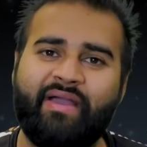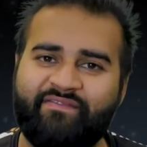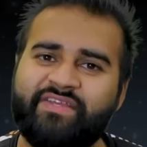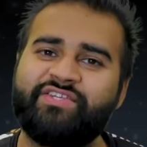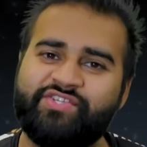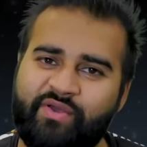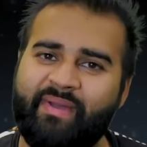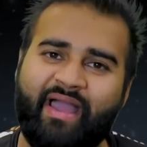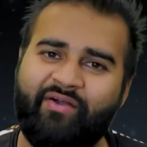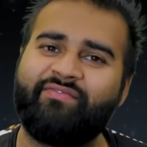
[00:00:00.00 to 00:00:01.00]
having some
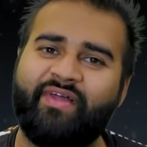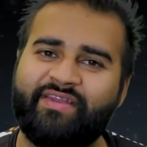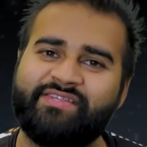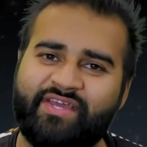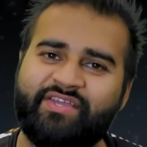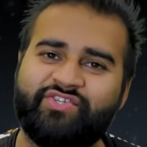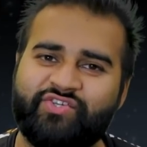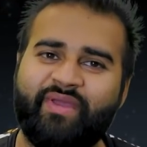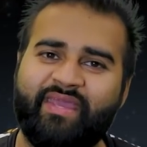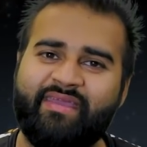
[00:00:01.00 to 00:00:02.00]
out of line of sight
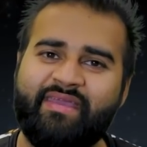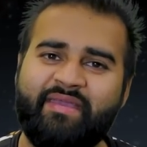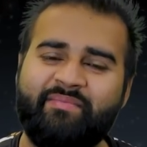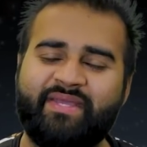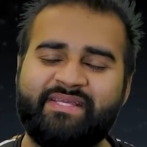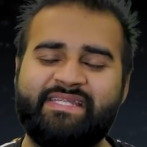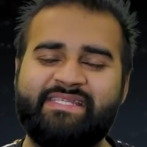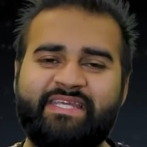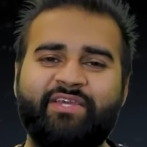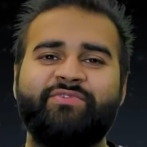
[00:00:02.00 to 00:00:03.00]
shooting, because it
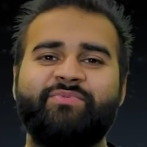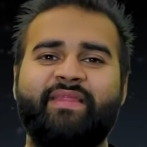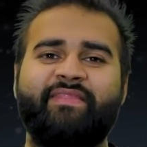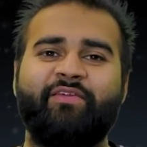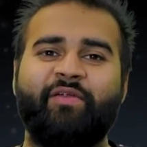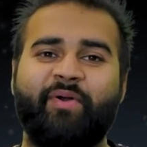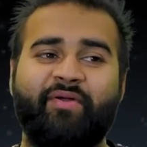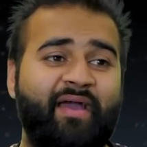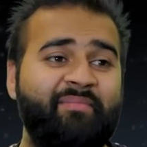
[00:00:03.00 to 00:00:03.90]
deals with your opponent.